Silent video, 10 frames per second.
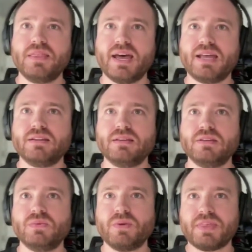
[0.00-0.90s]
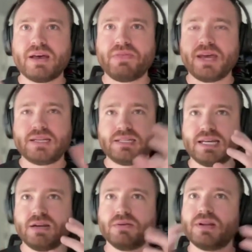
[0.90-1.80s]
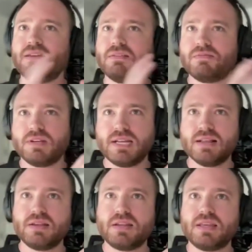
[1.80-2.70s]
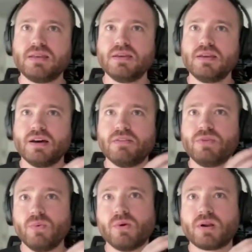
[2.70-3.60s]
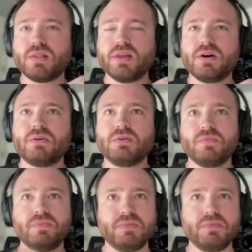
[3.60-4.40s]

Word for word: that you know without that integrity and fidelity of the workload,